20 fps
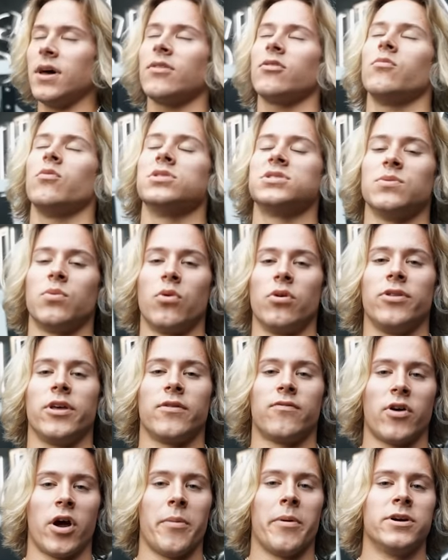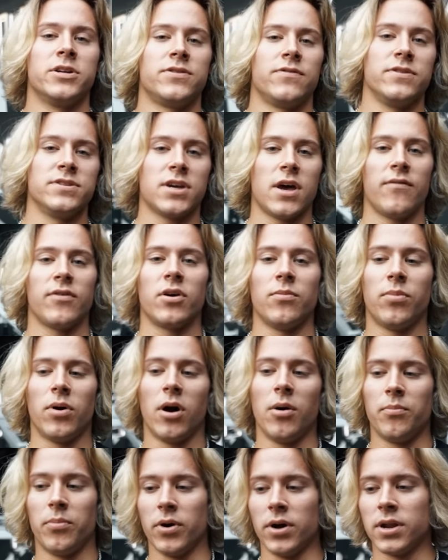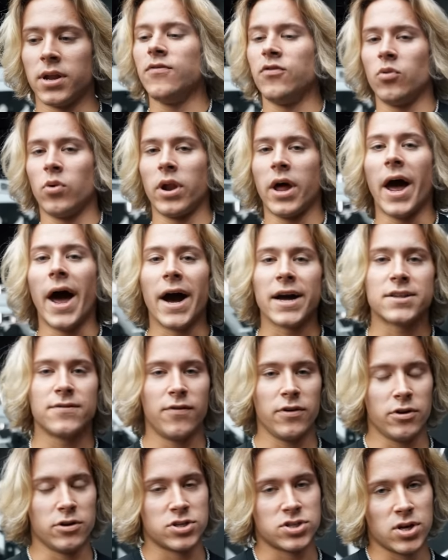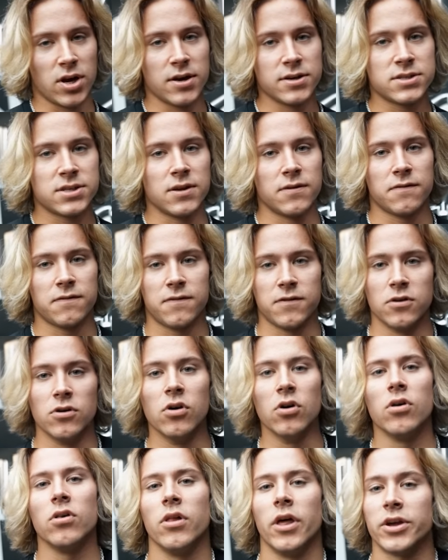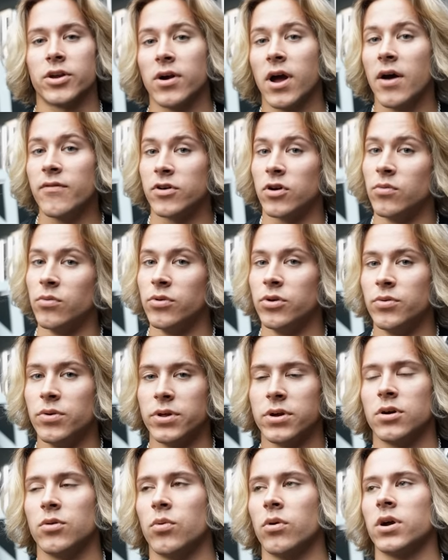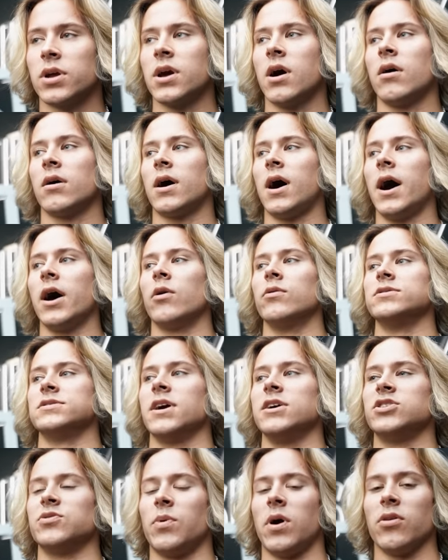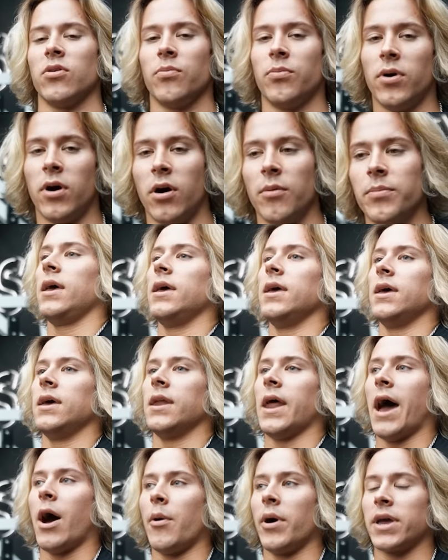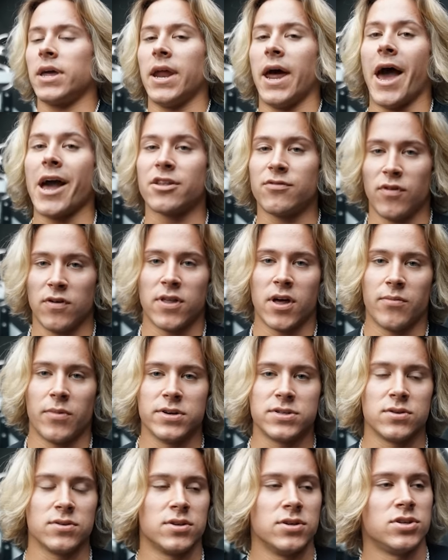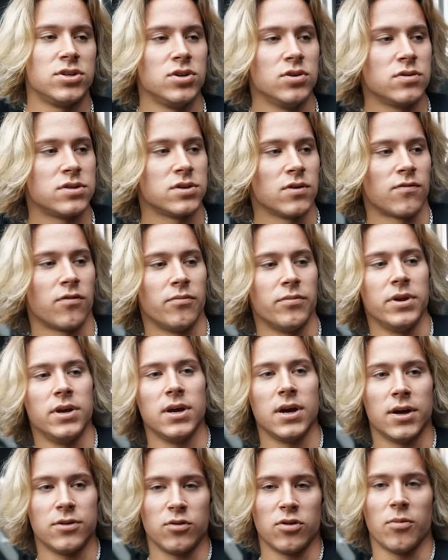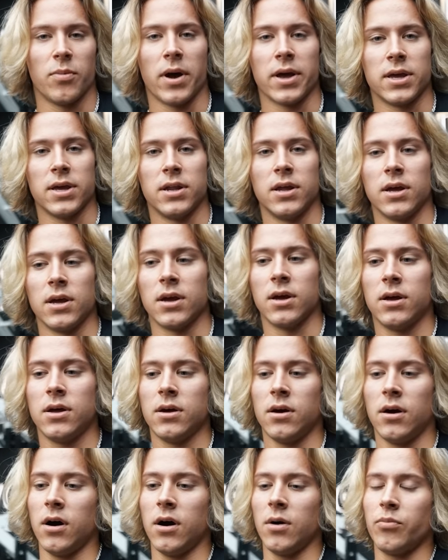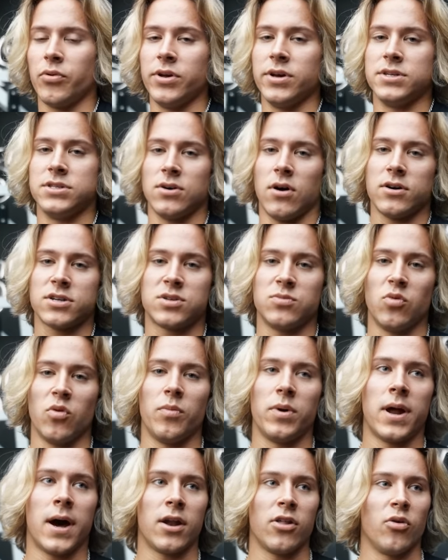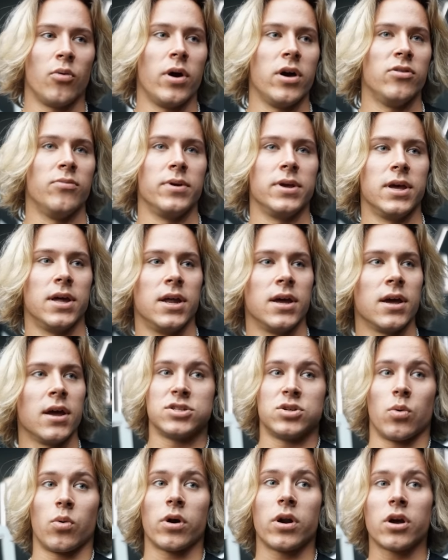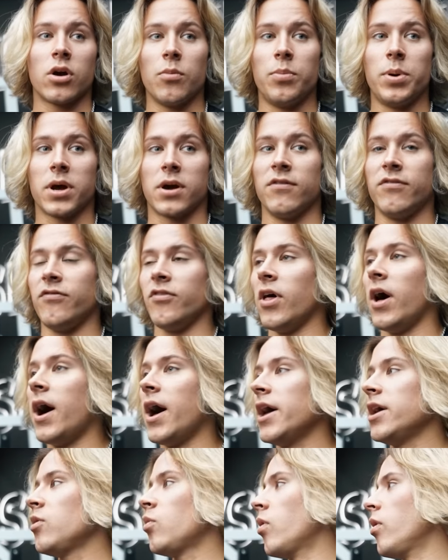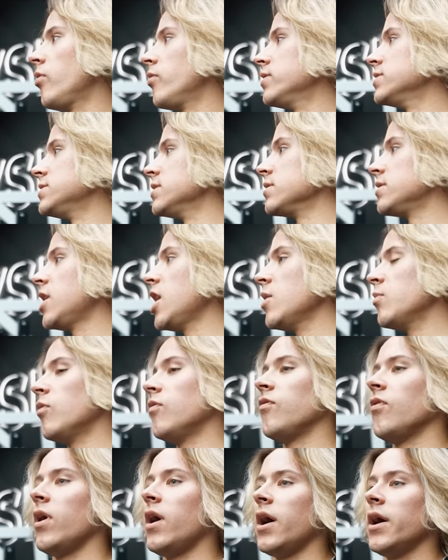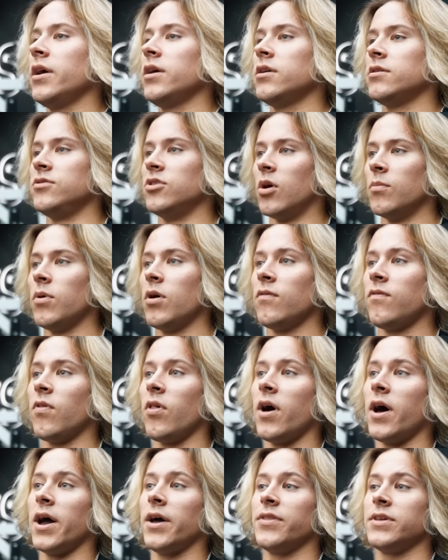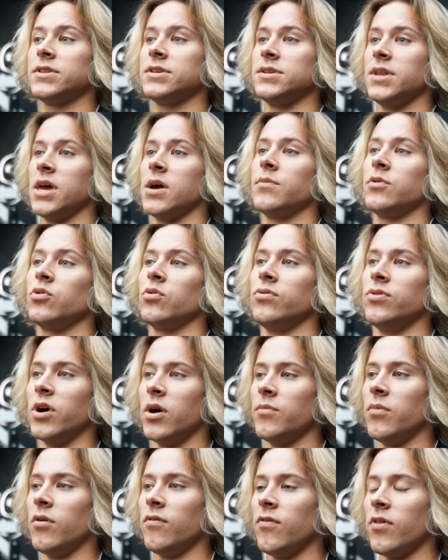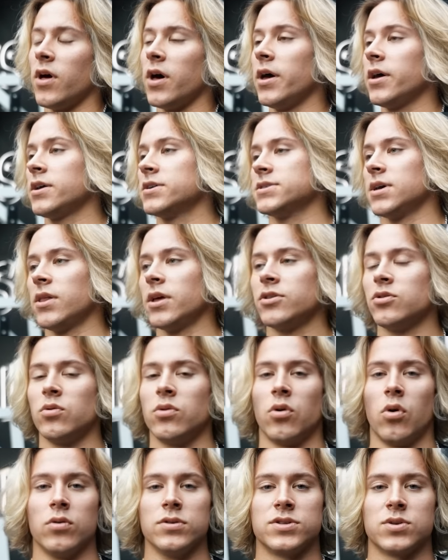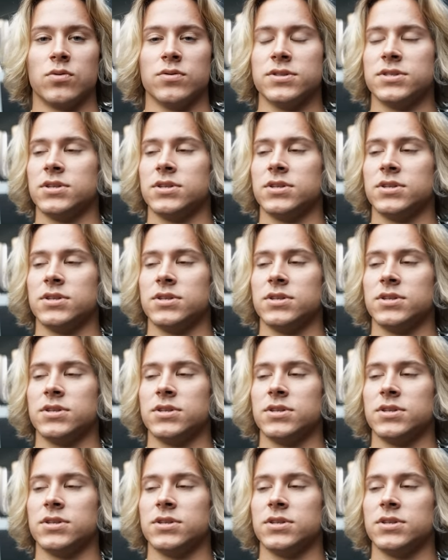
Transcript: not the most important thing for hypertrophy is having a pump, but if you wanna activate your chest and feel like you're having a really, really good workout, I always gauge it by the pump and how I can activate that muscle tissue. So for me, I do that by getting pre-exhaustion movement out of the way in the beginning. So we're gonna go pick a fly, whether it's a cable fly, a dumbbell fly. I think today I'm gonna do a dumbbell fly because I like doing old school